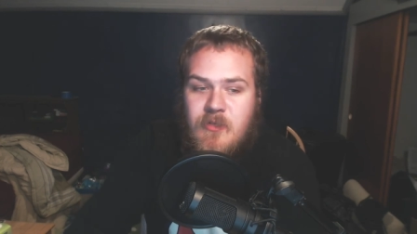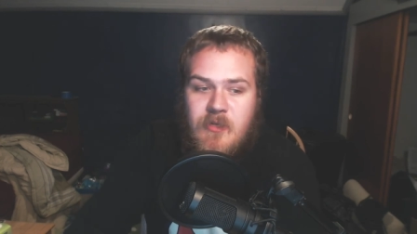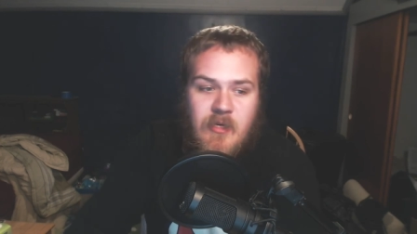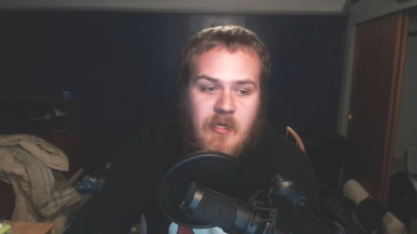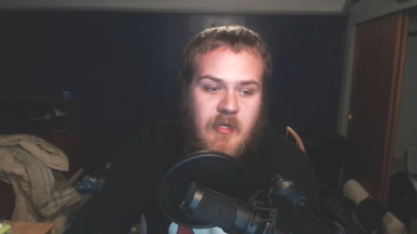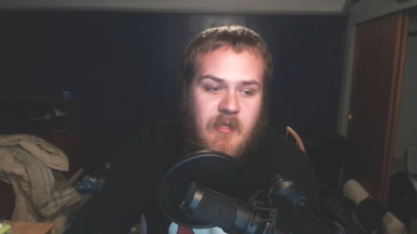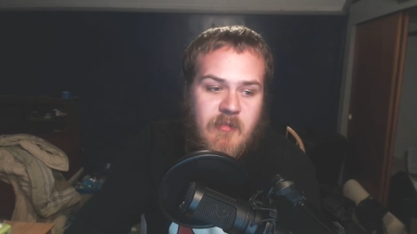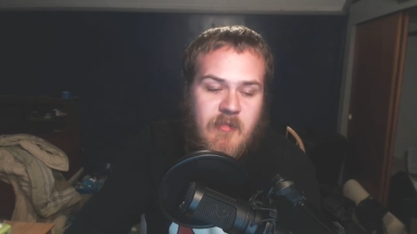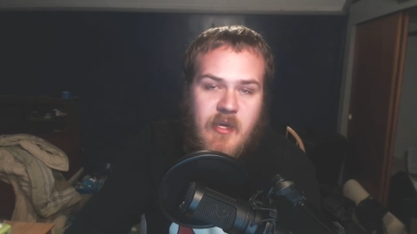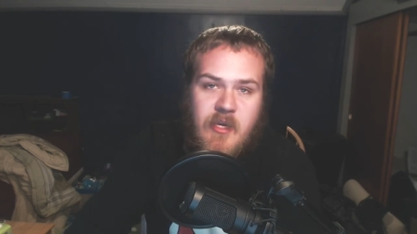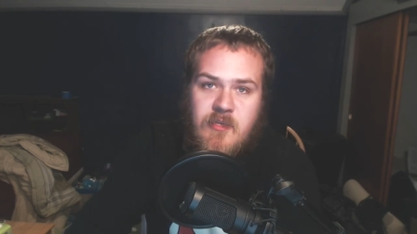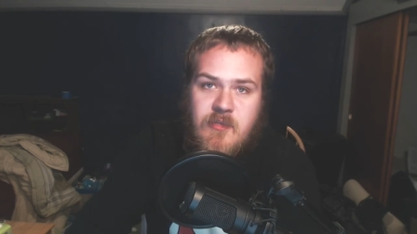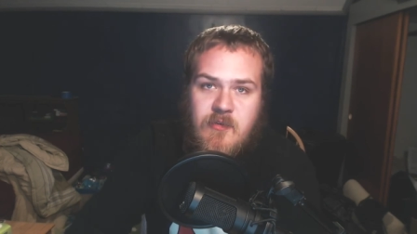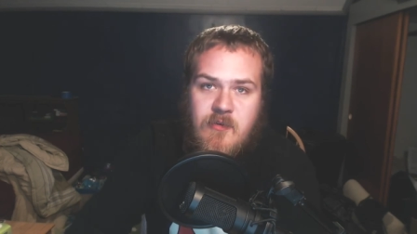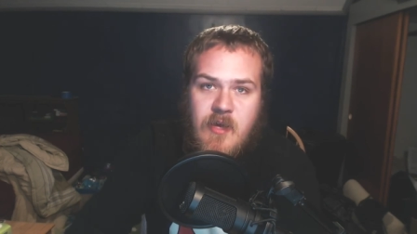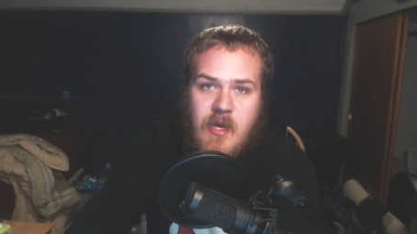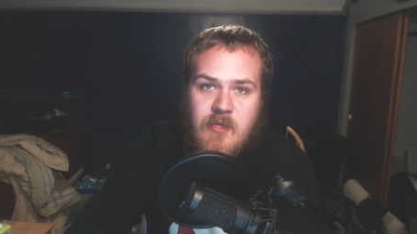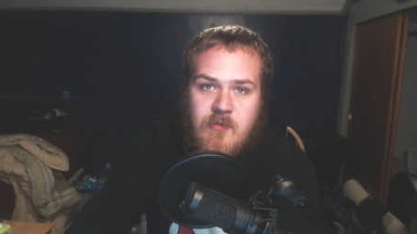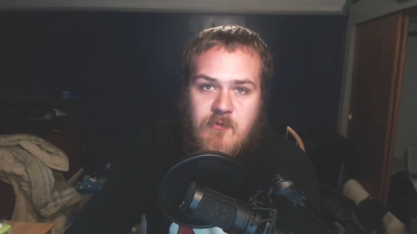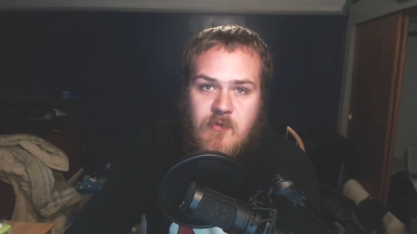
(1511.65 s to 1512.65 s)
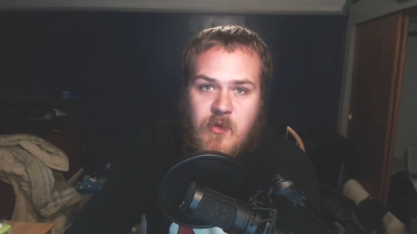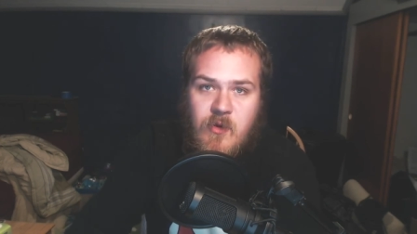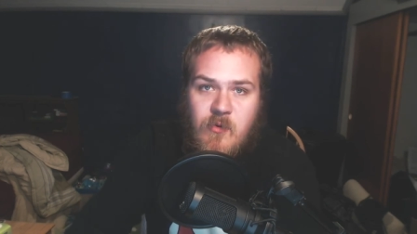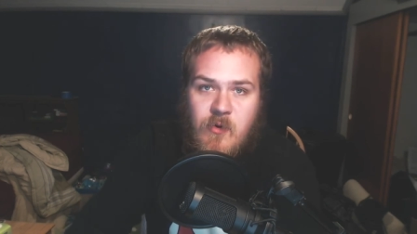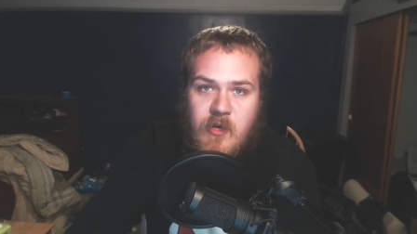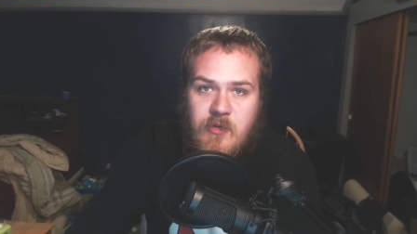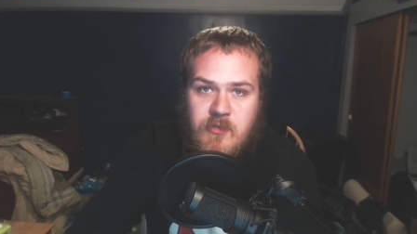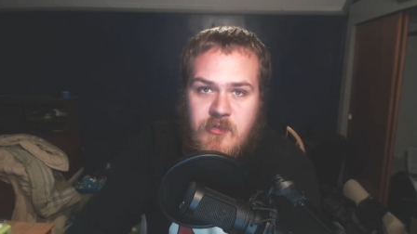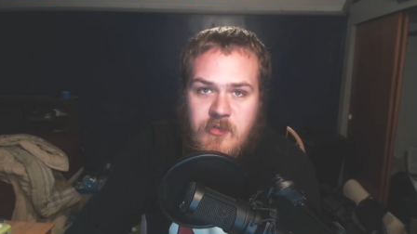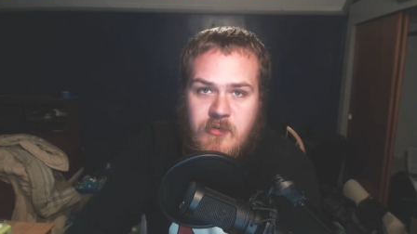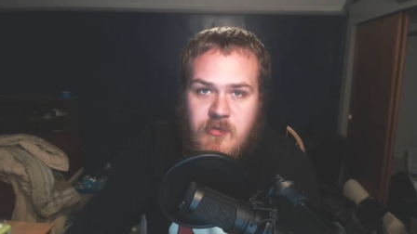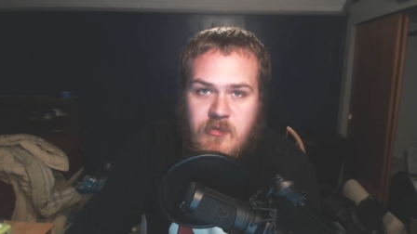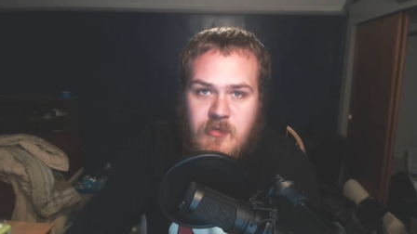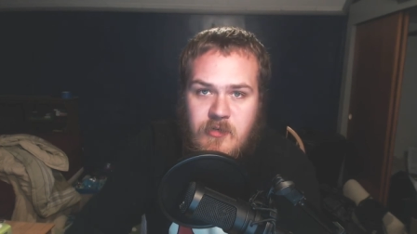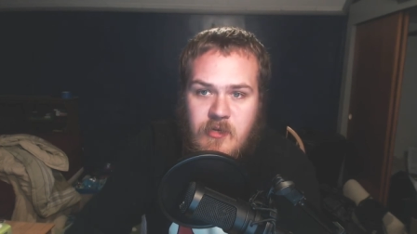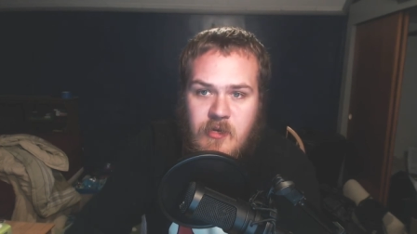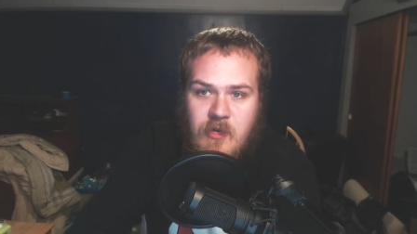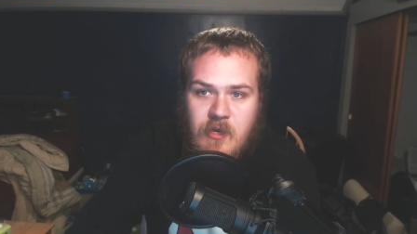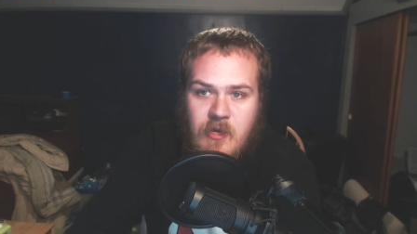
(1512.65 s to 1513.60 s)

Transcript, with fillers: Uh thanks you guys for the questions.